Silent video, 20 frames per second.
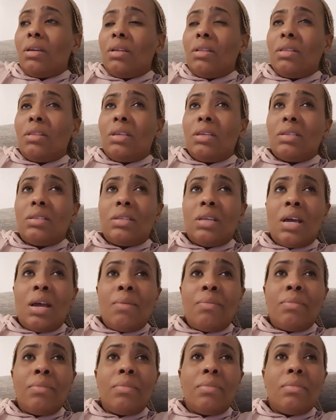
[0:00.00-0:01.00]
The
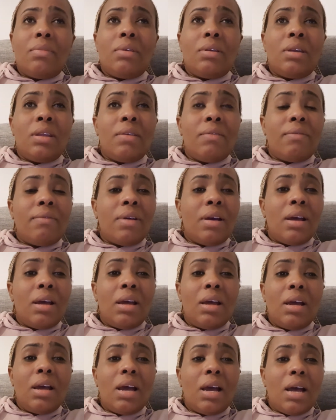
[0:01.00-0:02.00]
son never
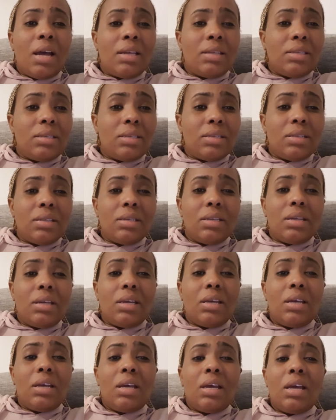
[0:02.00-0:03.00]
has
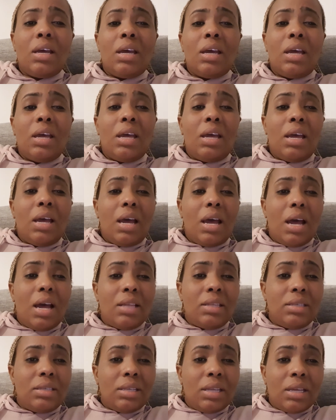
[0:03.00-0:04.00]

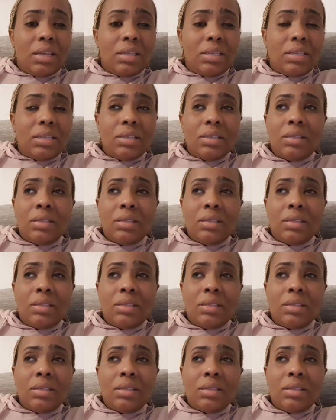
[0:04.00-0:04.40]
answers.